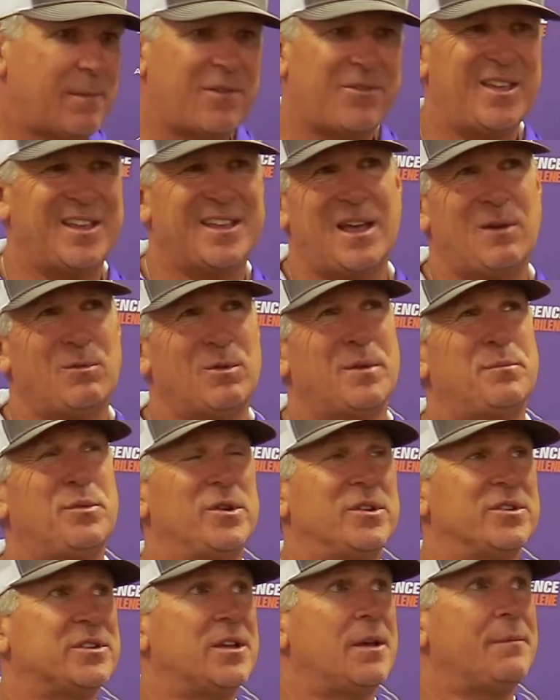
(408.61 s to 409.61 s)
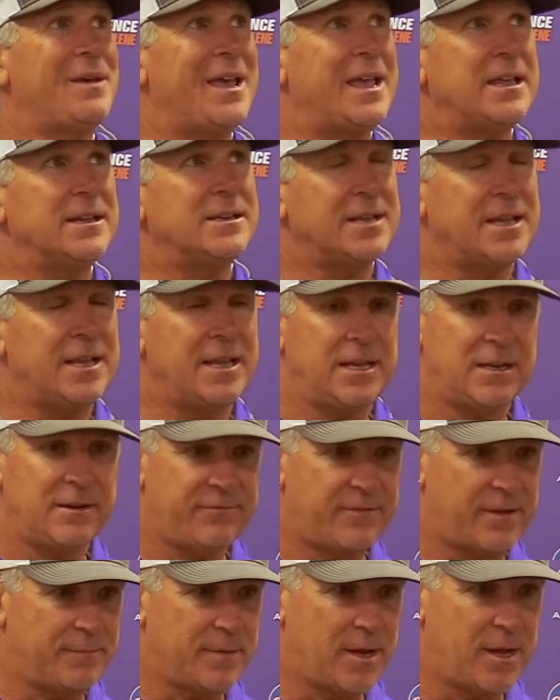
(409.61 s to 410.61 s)
I think that would have put us up 18,
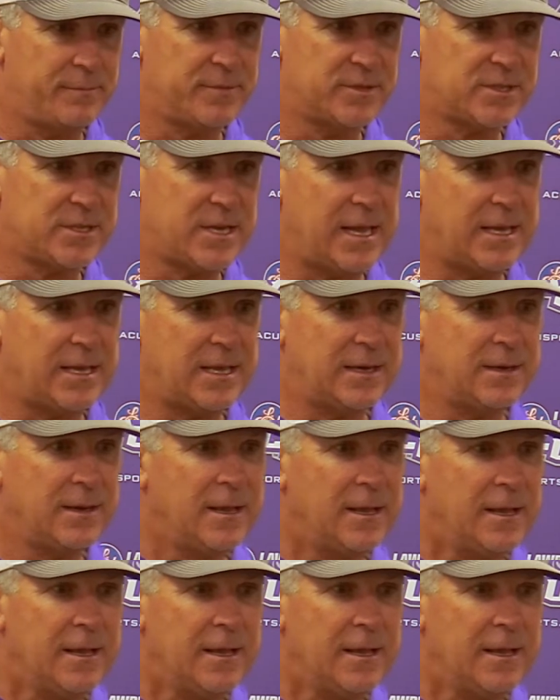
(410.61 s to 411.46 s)
if I'm not mistaken.